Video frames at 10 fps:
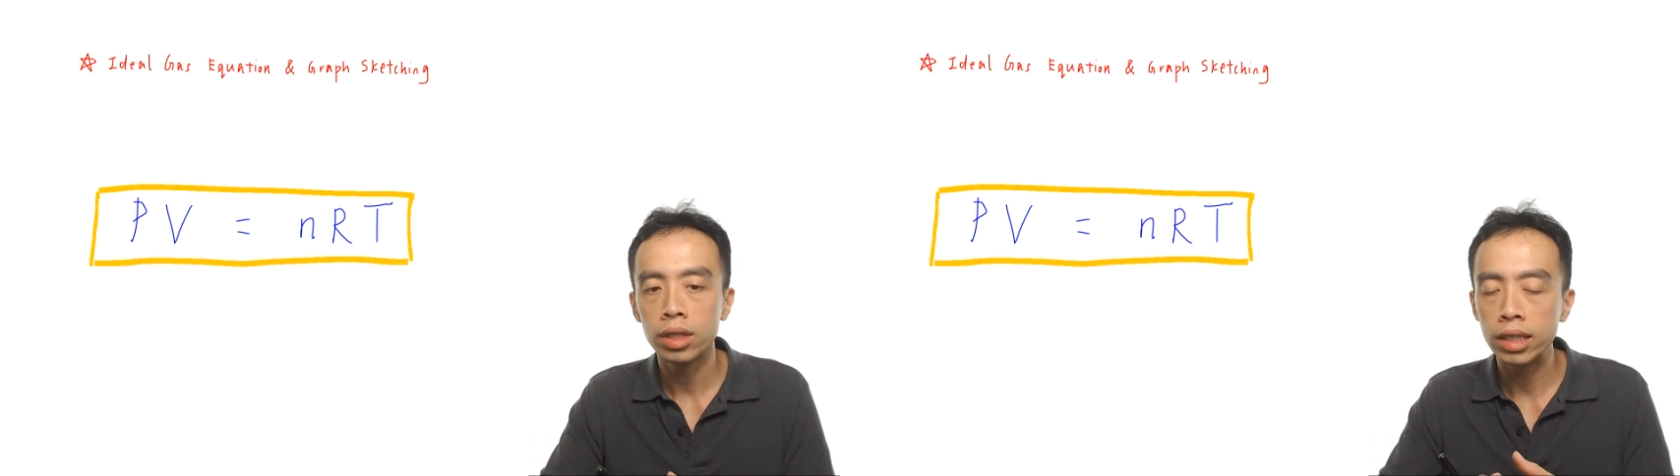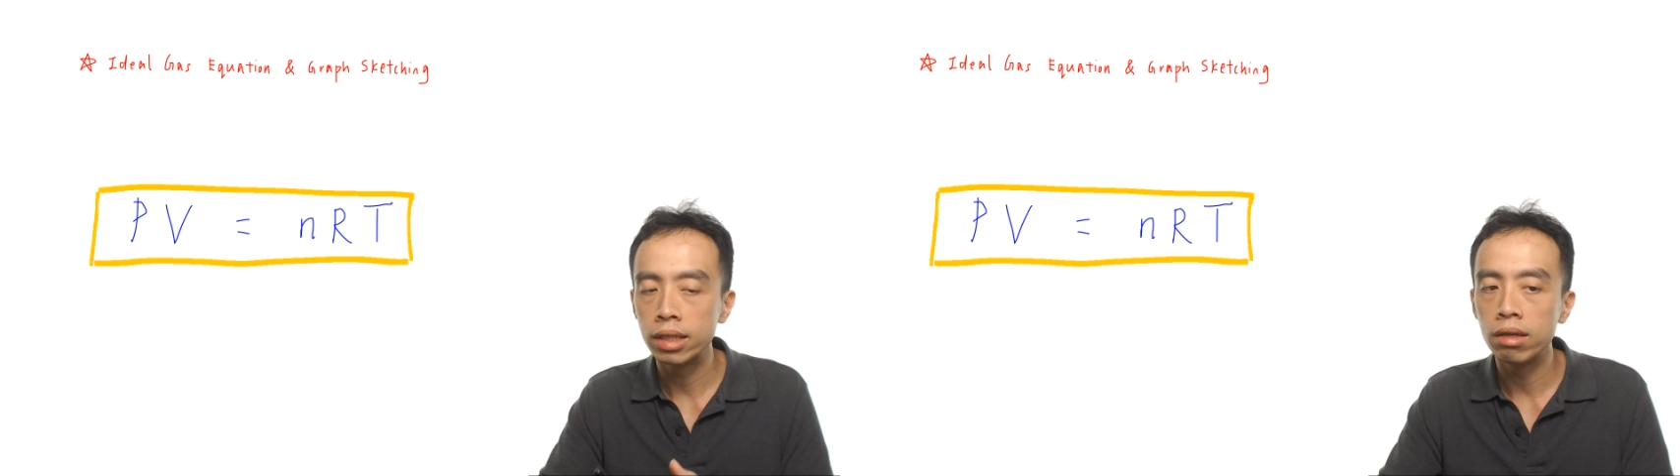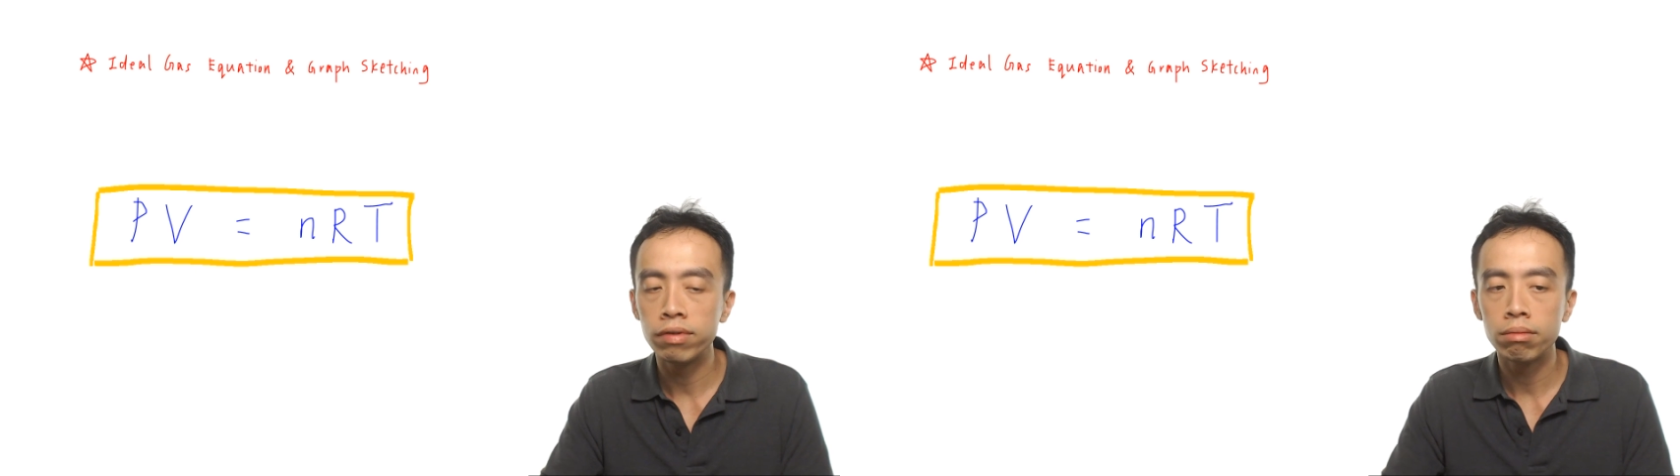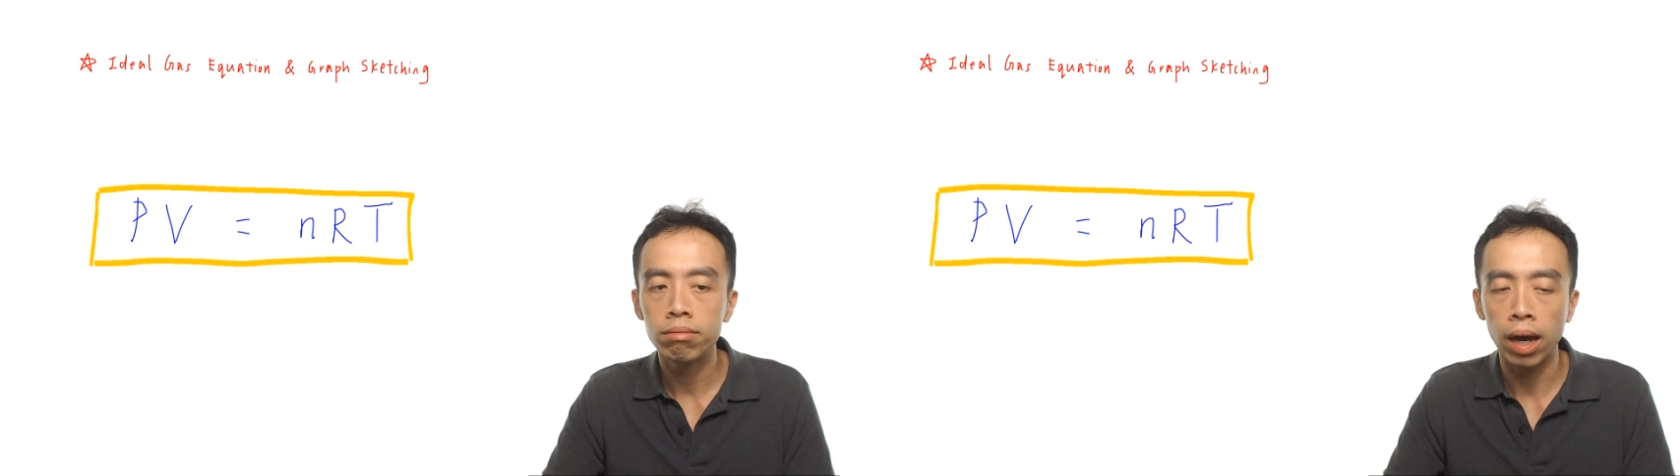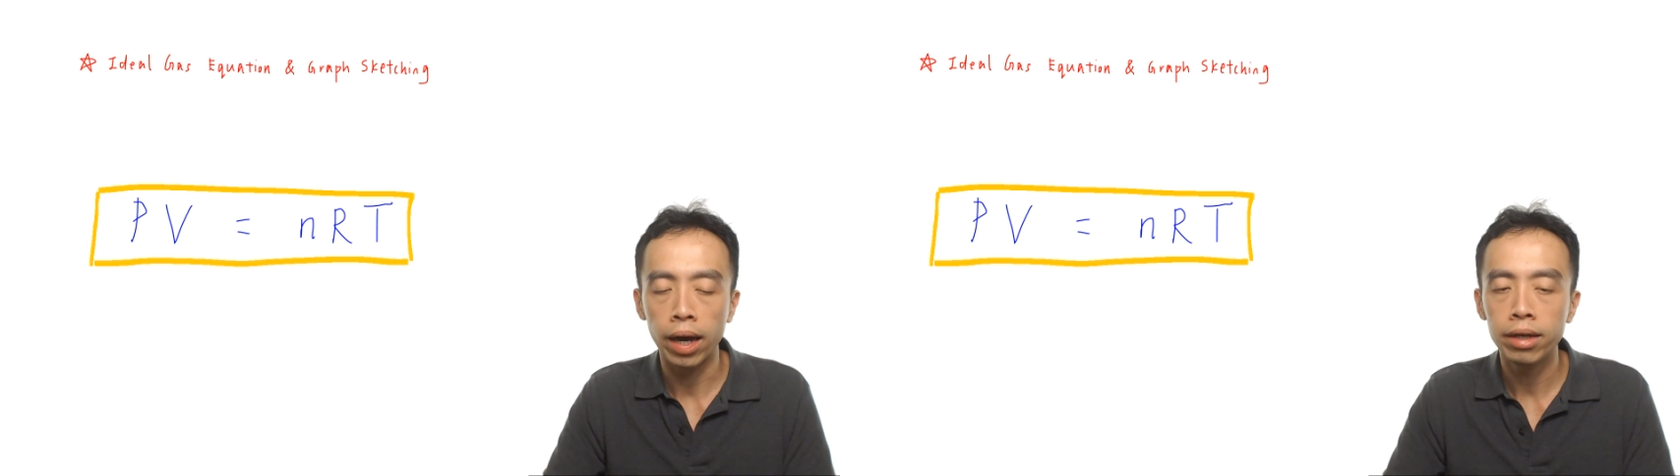is given
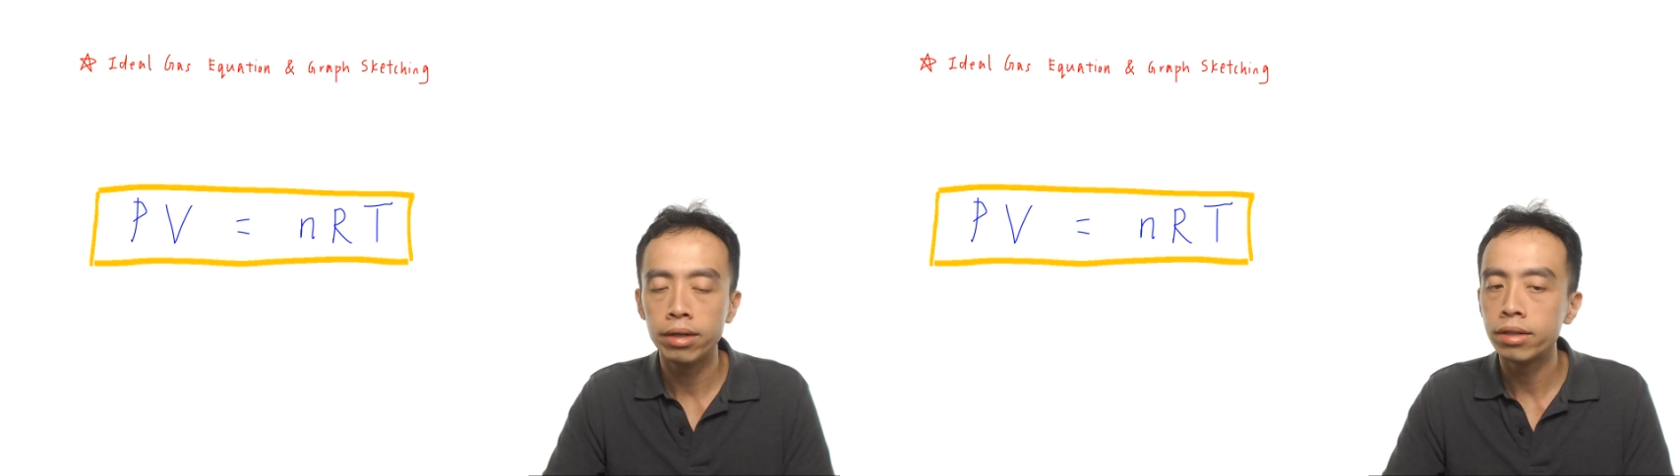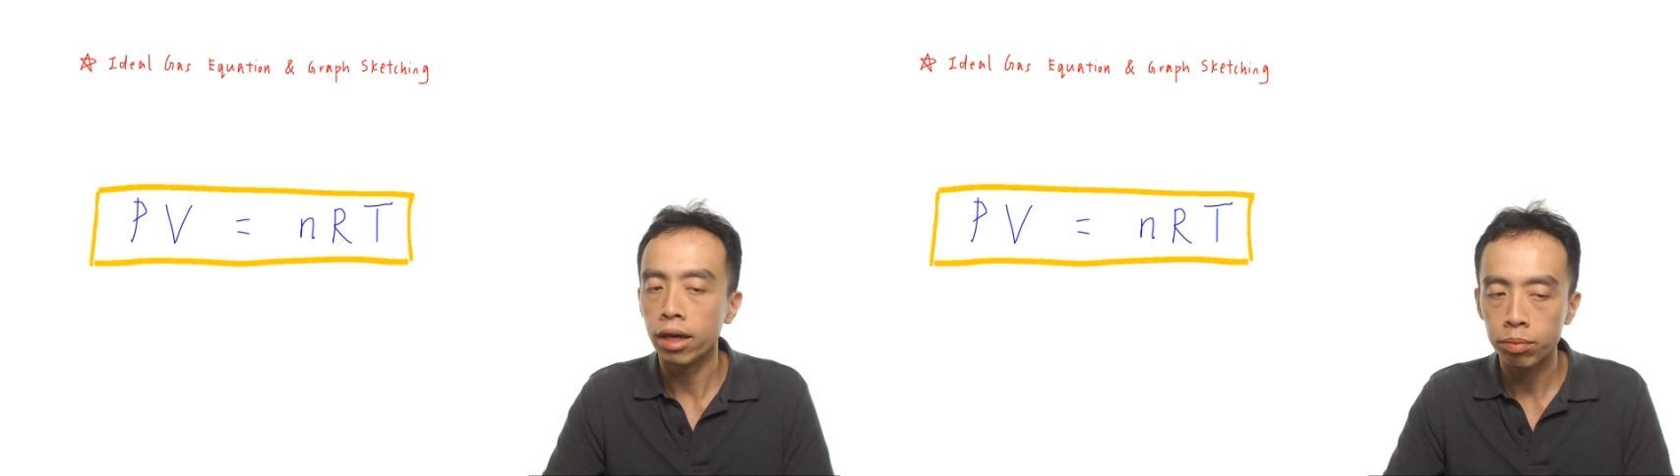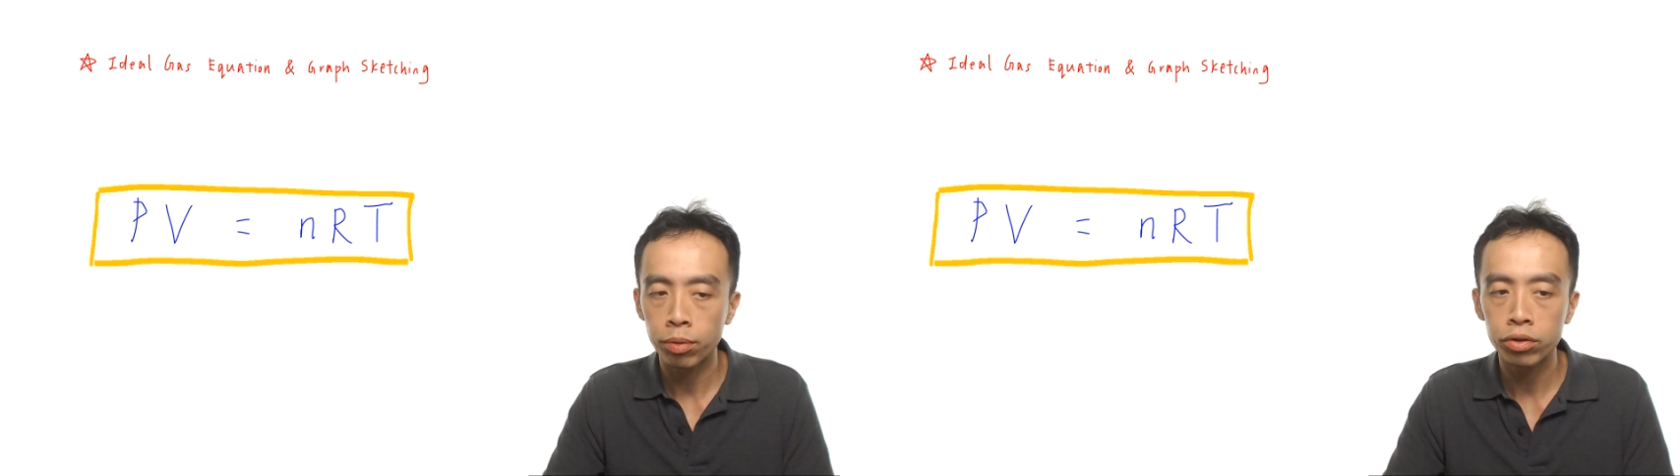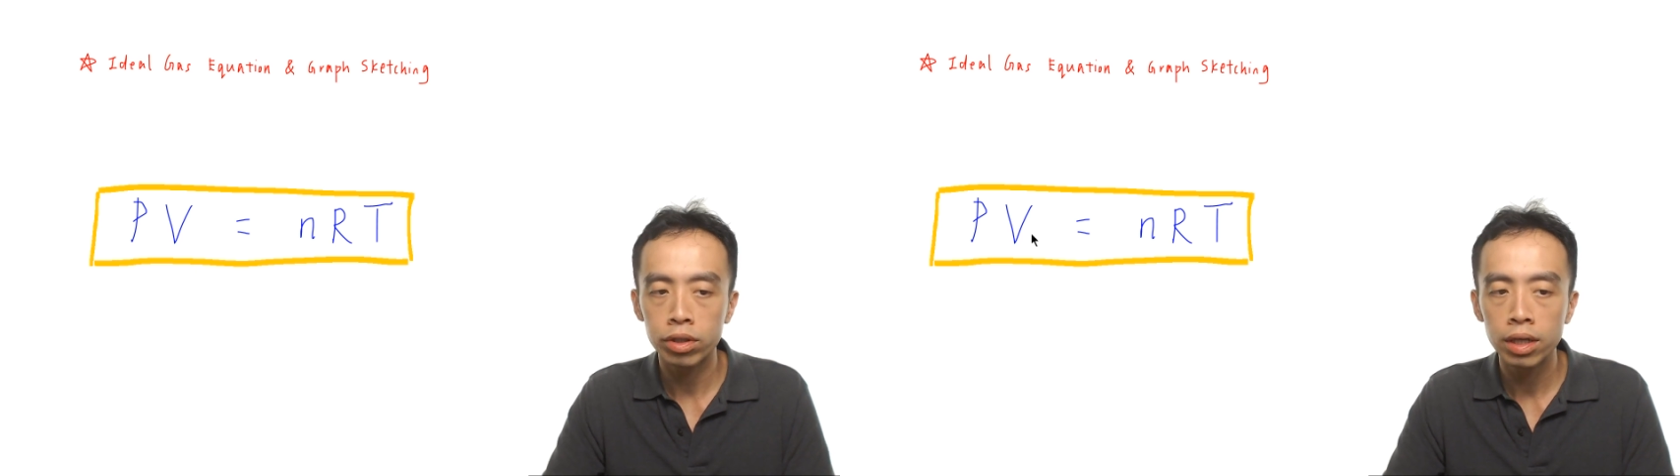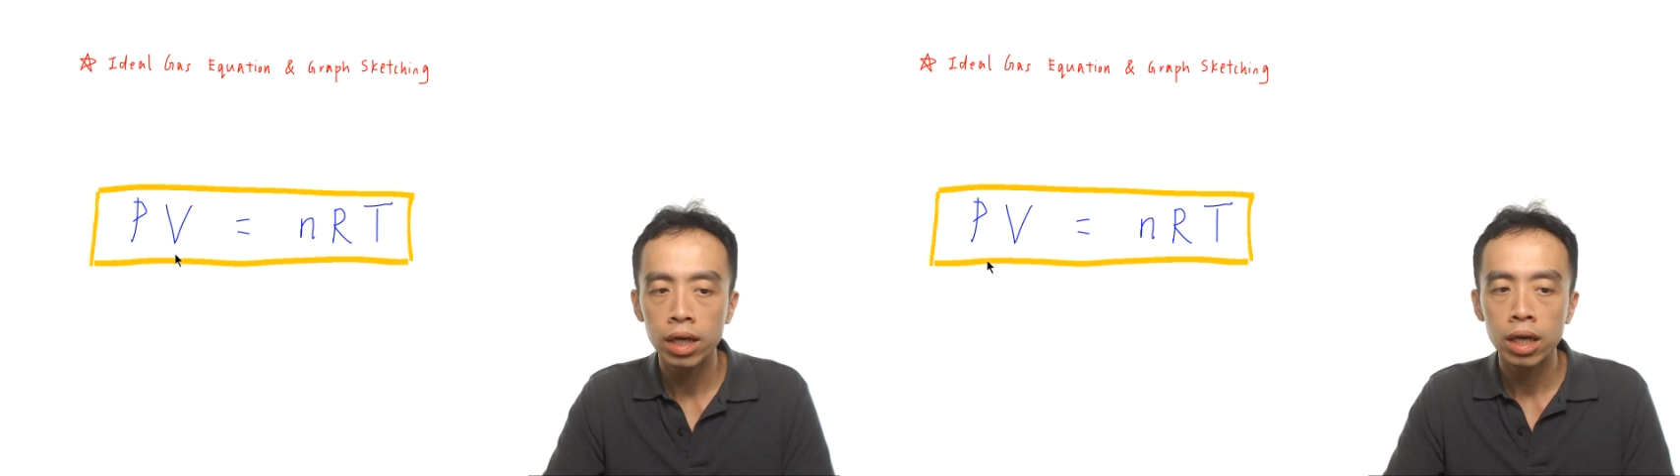by this expression